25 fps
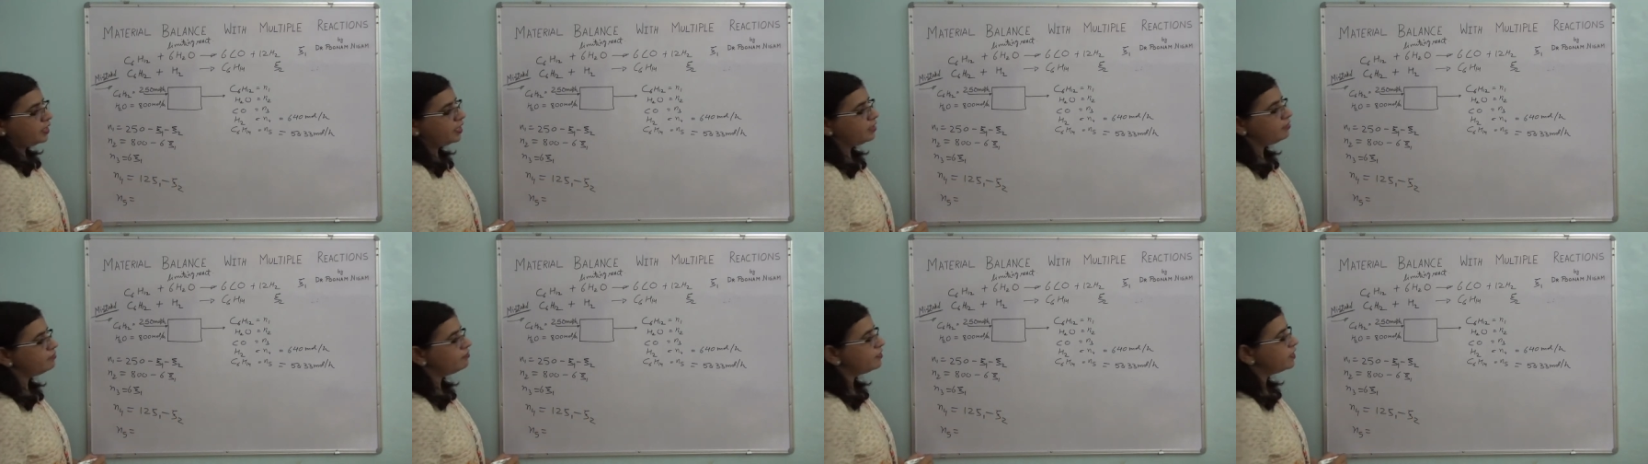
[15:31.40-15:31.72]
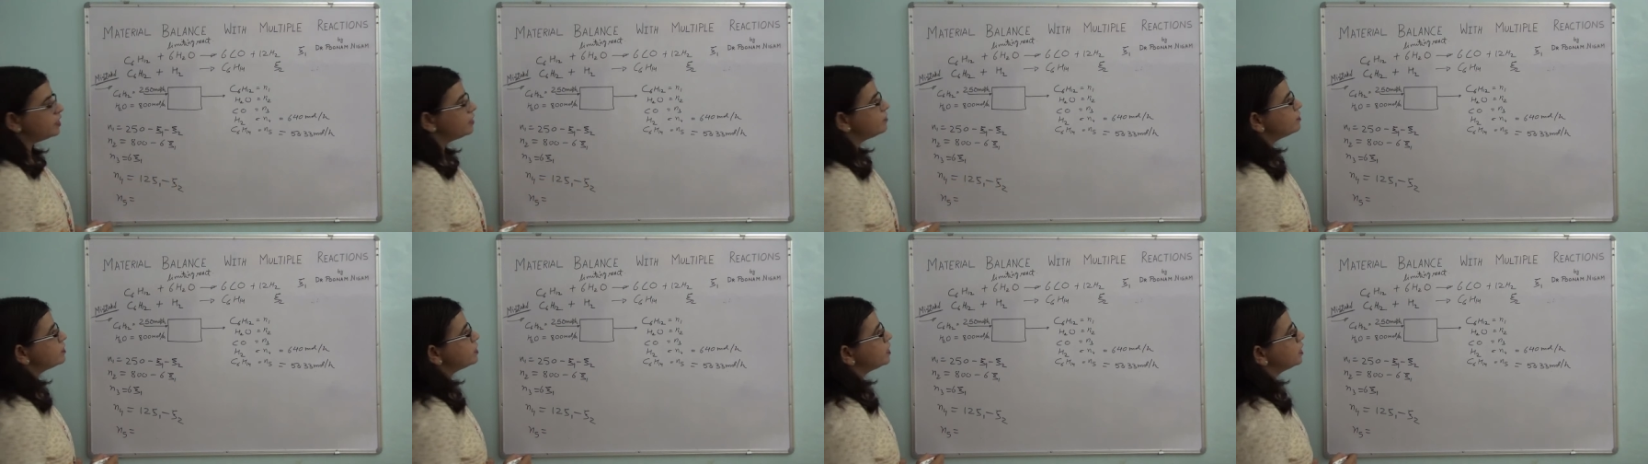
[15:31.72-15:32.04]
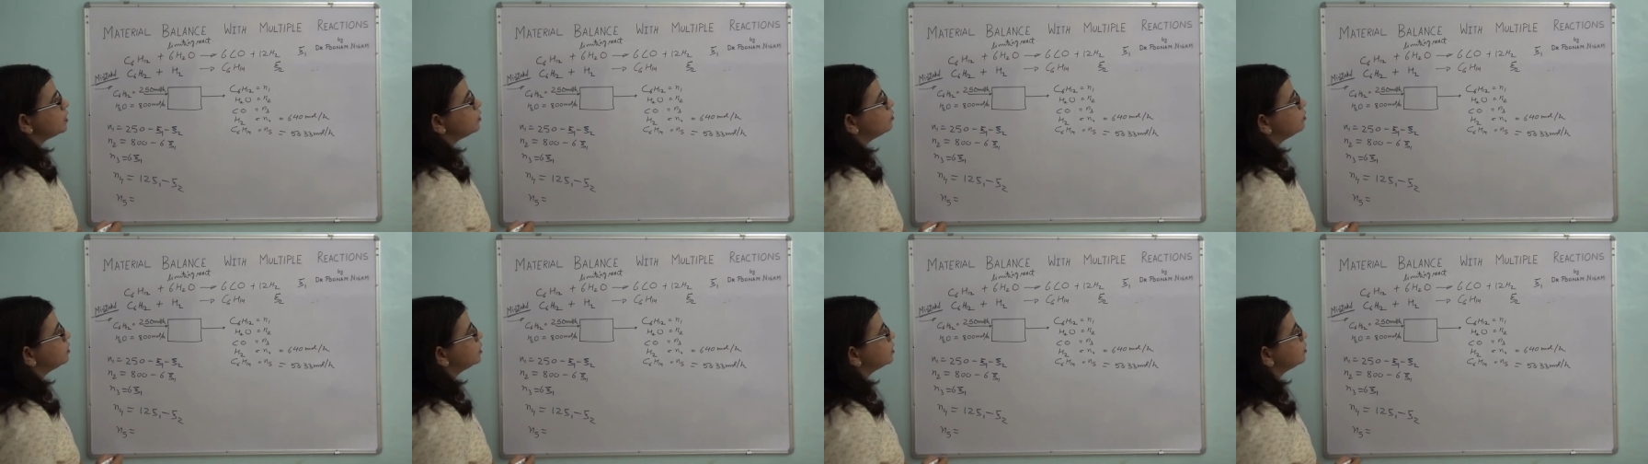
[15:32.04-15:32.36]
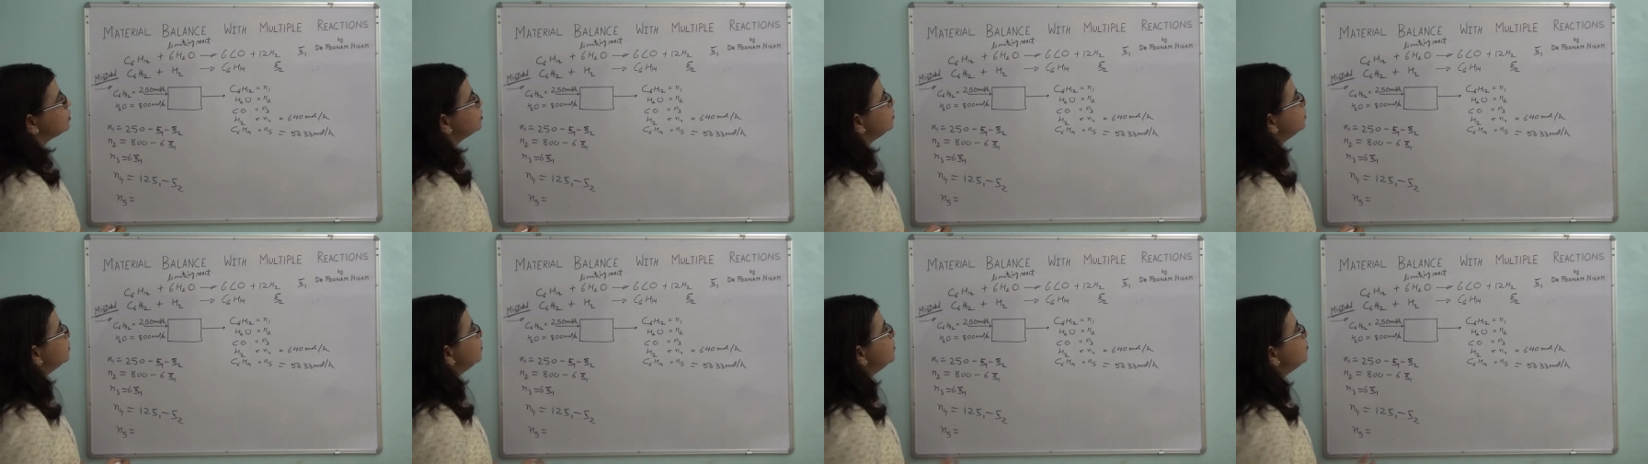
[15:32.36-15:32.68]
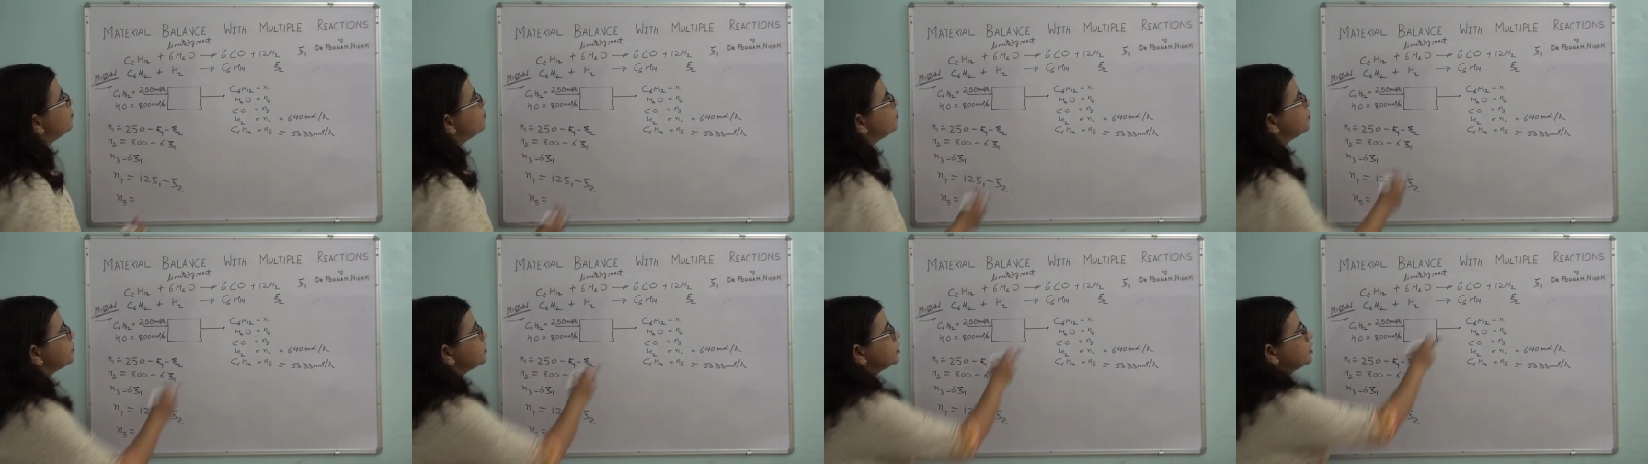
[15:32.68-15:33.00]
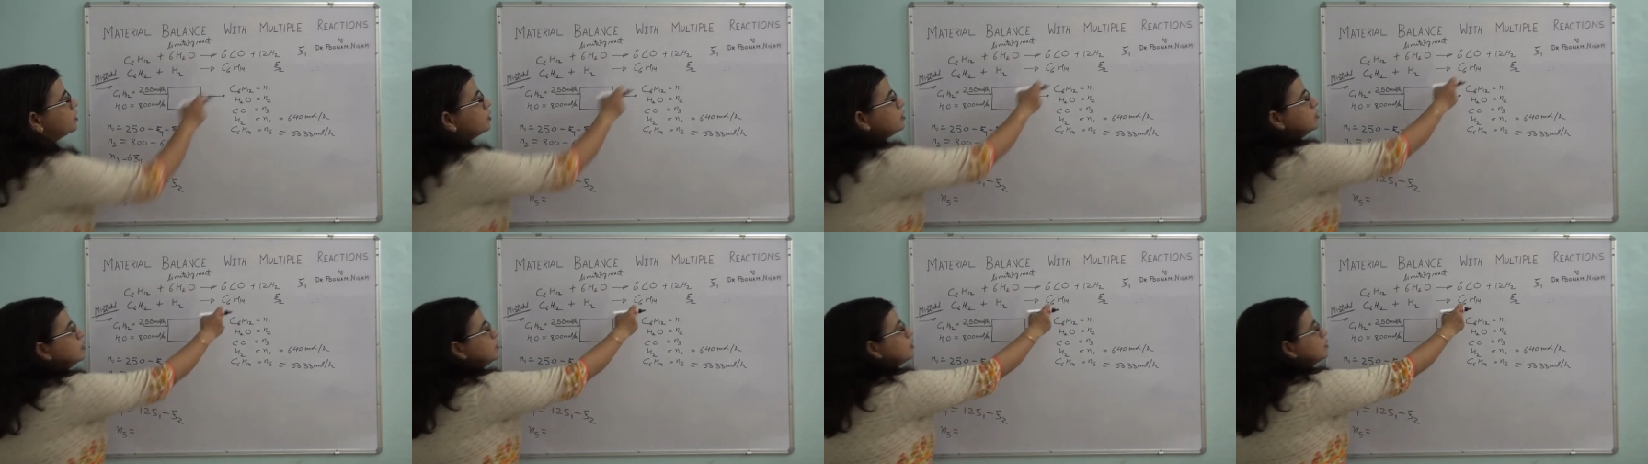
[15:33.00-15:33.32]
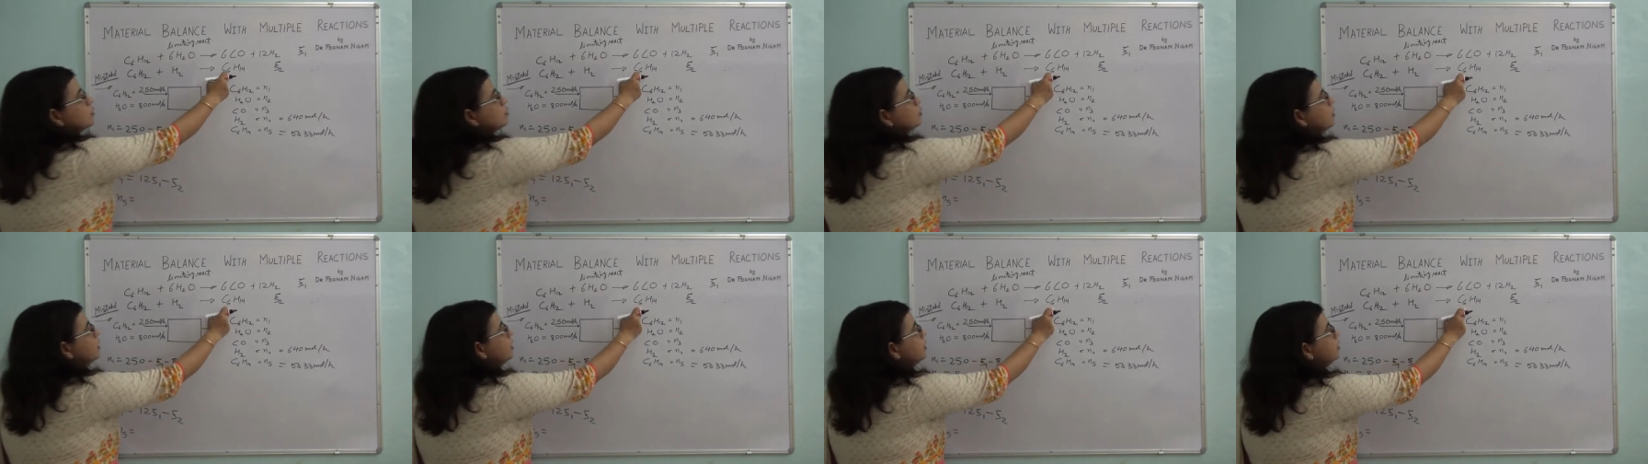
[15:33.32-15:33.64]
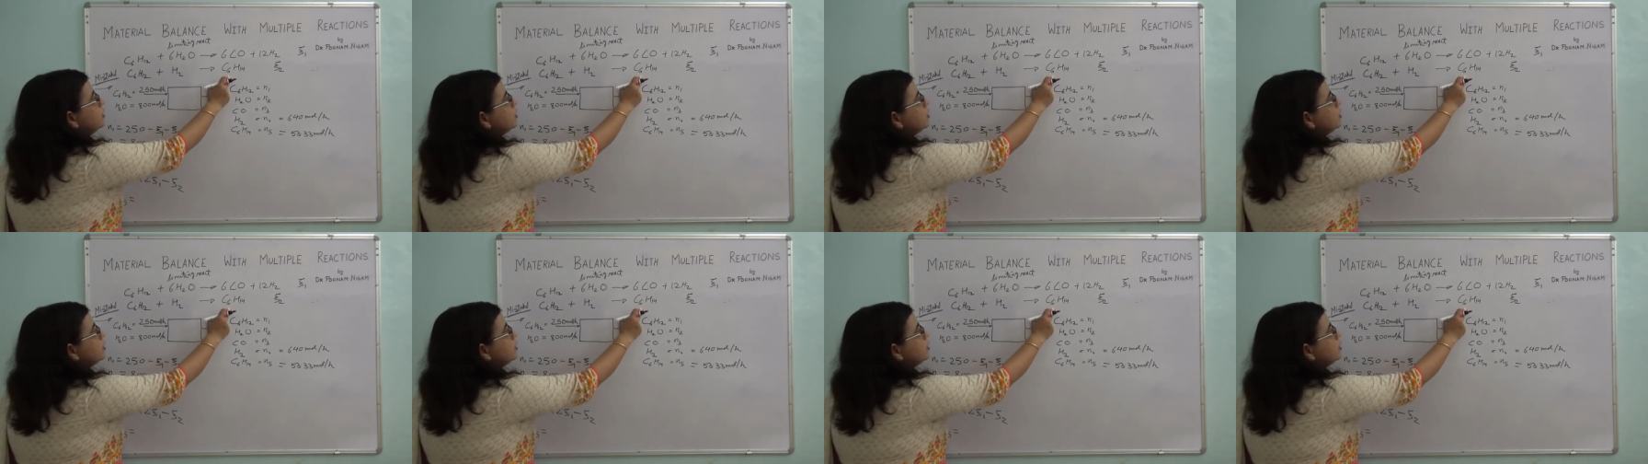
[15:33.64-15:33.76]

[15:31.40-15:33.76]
N five is equal to this one.